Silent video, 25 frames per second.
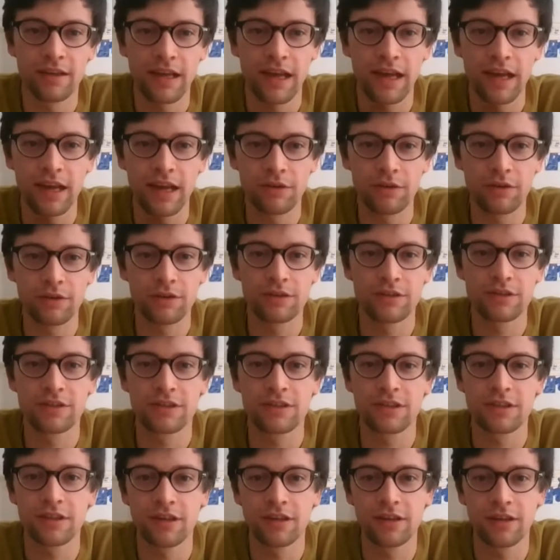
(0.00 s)

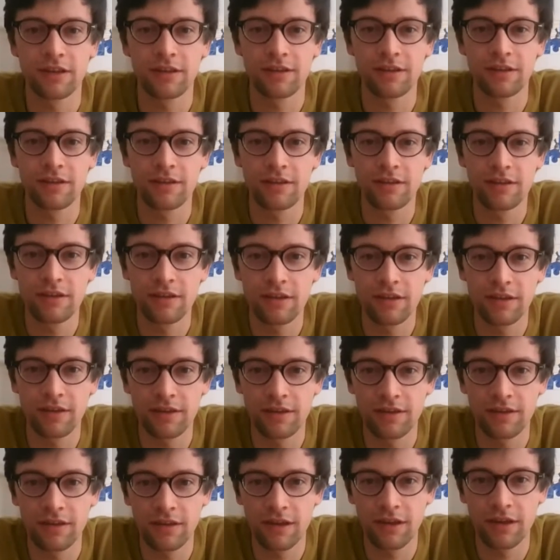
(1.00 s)
layers
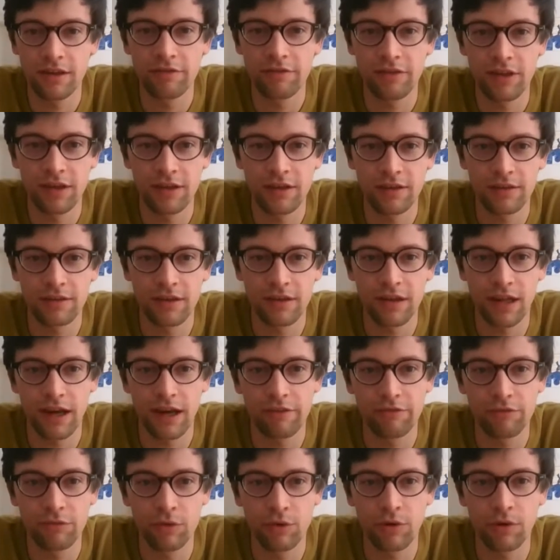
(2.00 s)
the living
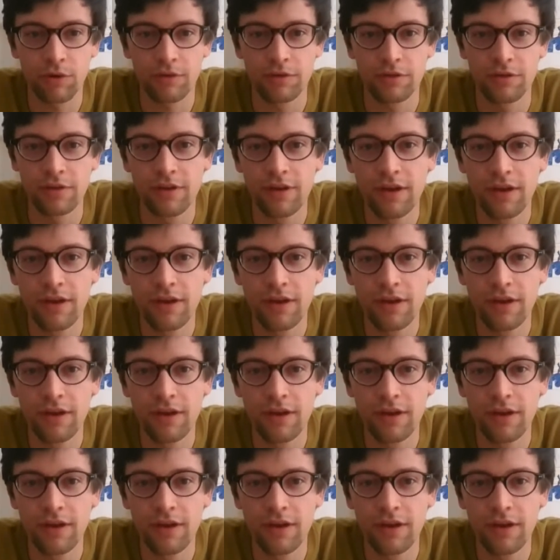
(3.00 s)
life world.